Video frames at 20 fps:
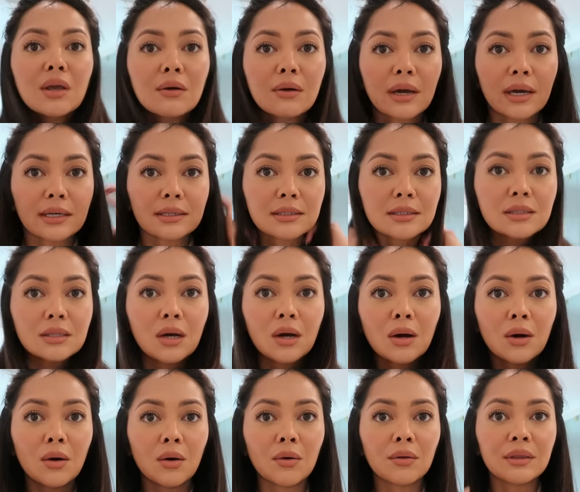Okay,
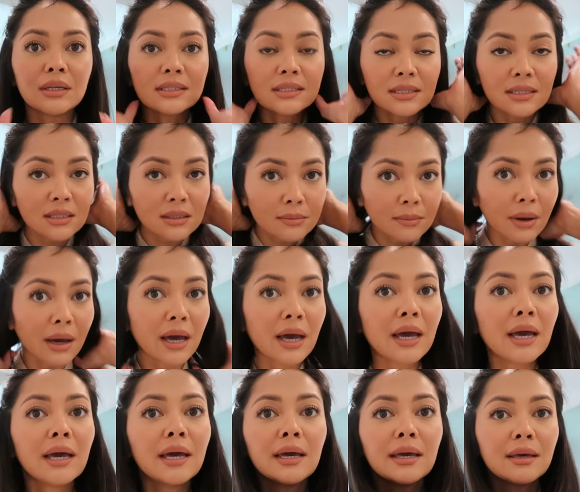so this is
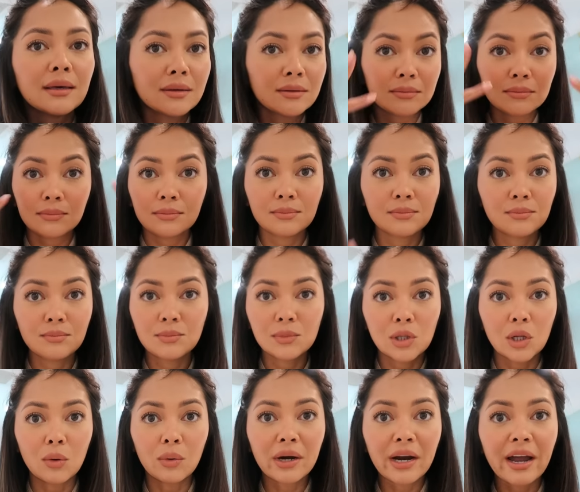my
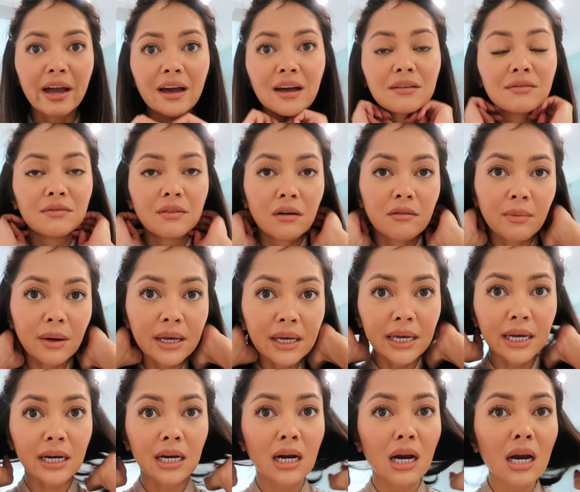lower half of my
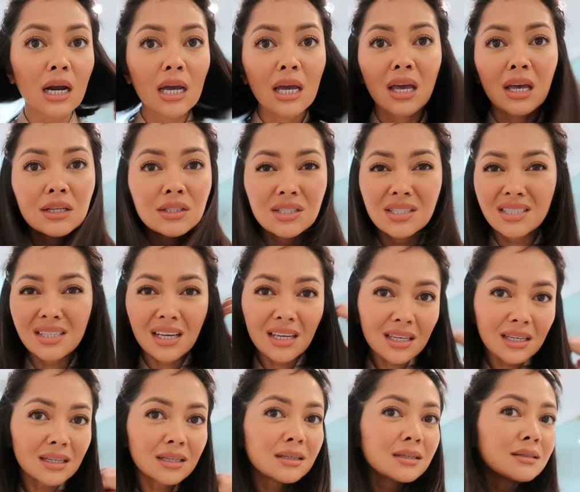hair. Just
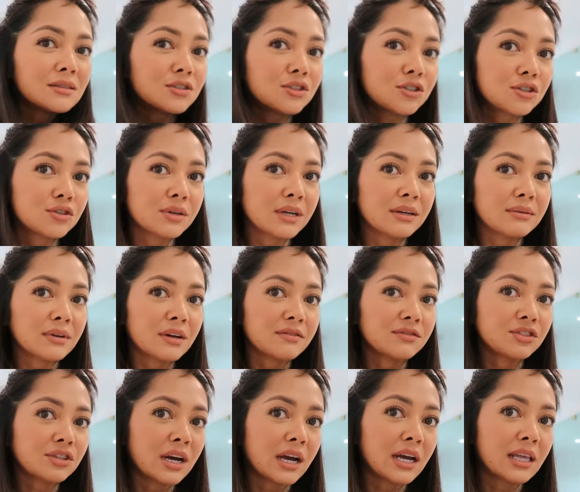like a straight
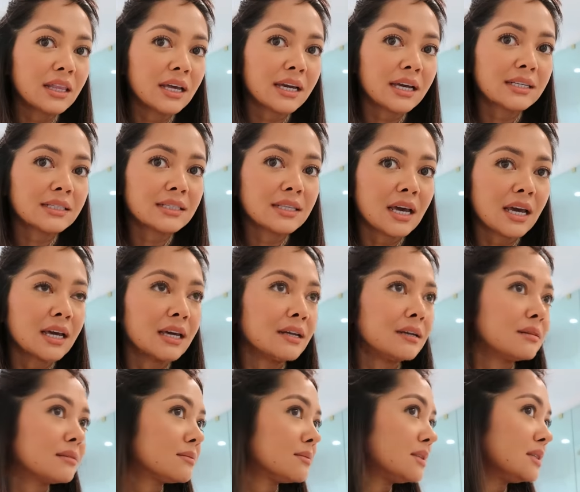rough dry, like I
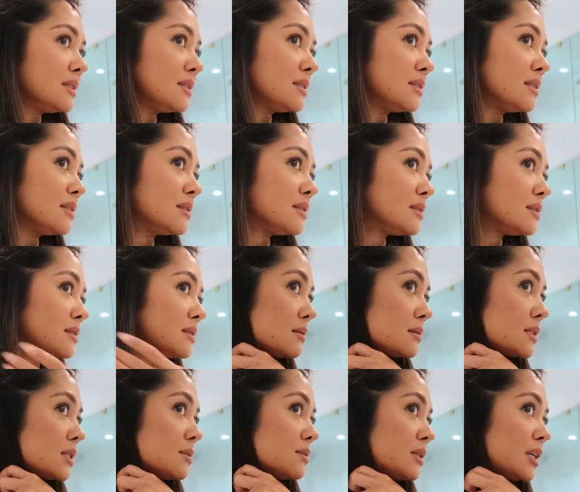said. What is this?
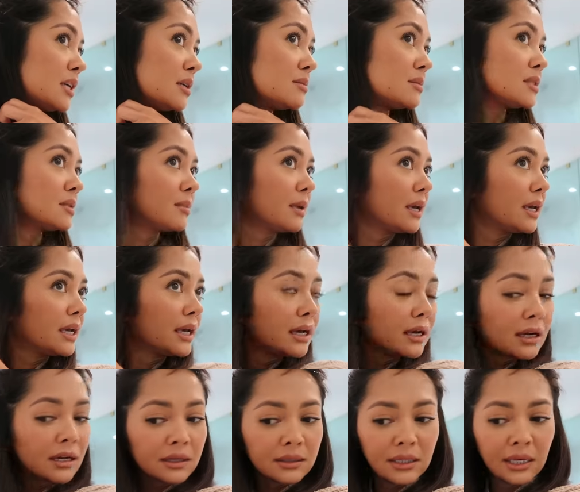Sometimes my
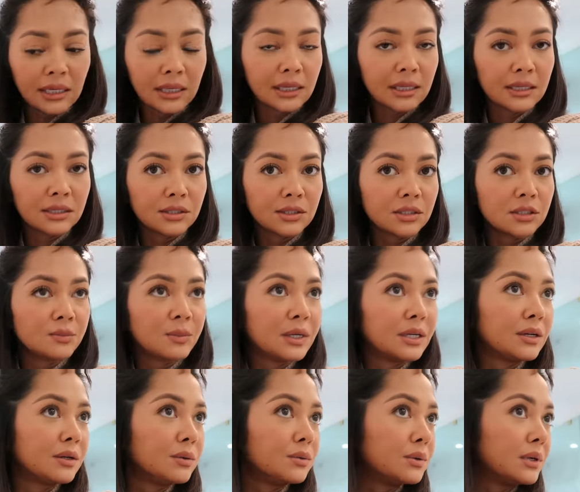hair lately has just
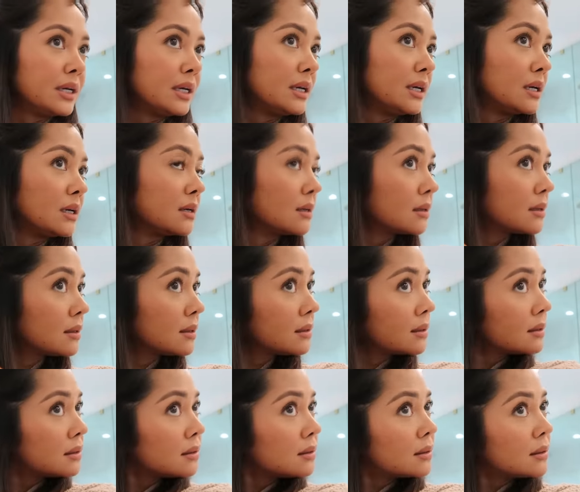been annoying
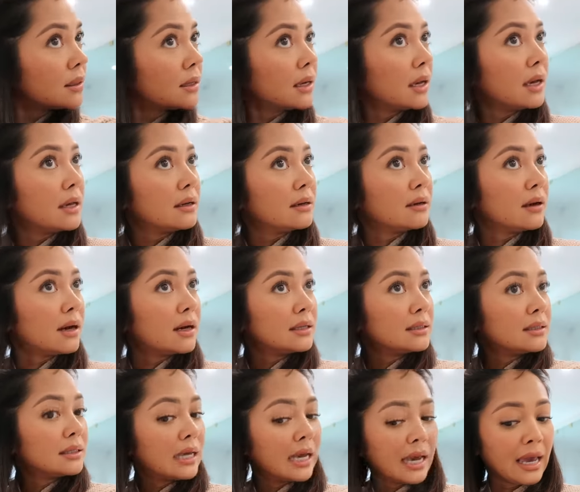and
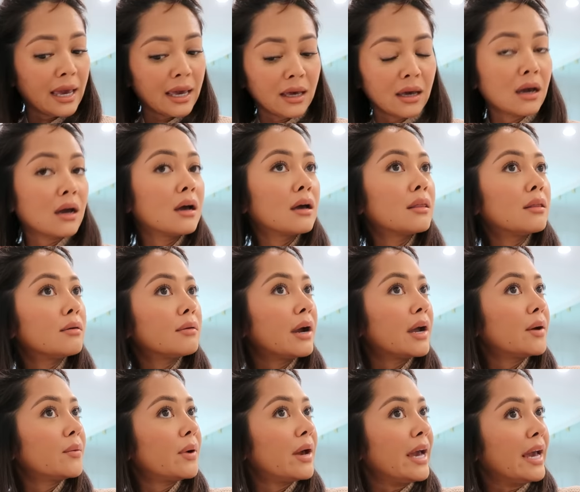not laying the
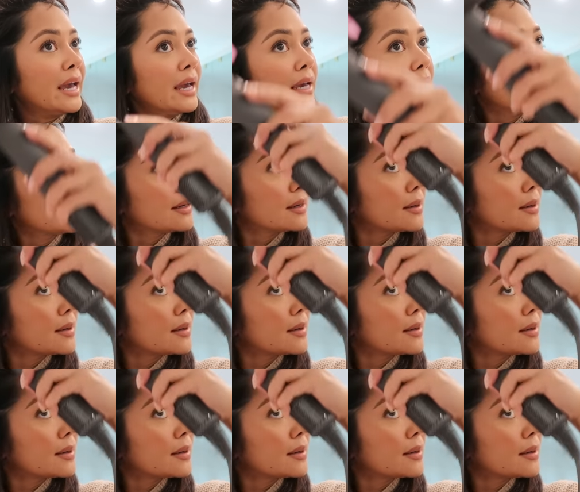right way.